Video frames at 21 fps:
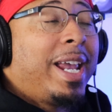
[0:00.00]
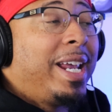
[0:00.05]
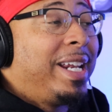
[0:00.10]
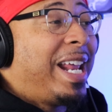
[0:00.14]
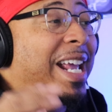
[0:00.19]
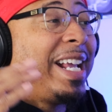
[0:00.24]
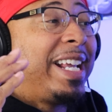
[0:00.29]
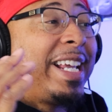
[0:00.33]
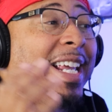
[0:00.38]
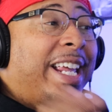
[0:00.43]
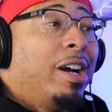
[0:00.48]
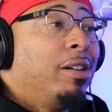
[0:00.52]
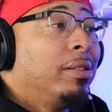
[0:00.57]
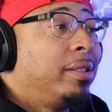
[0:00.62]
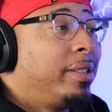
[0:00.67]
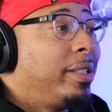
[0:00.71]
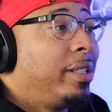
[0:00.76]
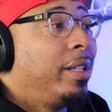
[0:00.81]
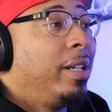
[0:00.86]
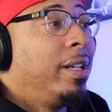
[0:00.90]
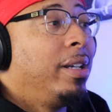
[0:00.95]
And they
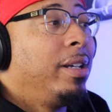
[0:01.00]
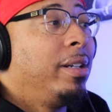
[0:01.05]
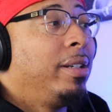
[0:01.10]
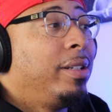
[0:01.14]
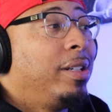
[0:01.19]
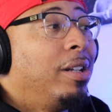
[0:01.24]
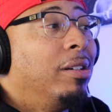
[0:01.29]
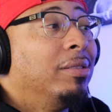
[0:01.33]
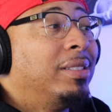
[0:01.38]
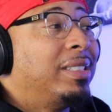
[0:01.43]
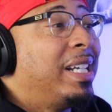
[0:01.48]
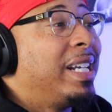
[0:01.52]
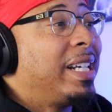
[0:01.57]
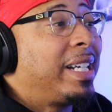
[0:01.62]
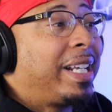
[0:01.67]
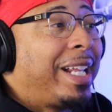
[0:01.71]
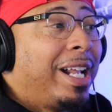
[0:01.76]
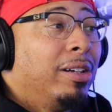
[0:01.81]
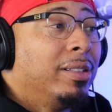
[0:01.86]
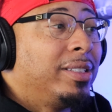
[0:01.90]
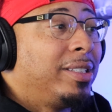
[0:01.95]
killed it. You know what I'm saying?
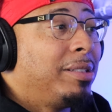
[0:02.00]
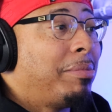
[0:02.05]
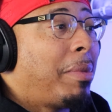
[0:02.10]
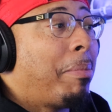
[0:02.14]
Killed it.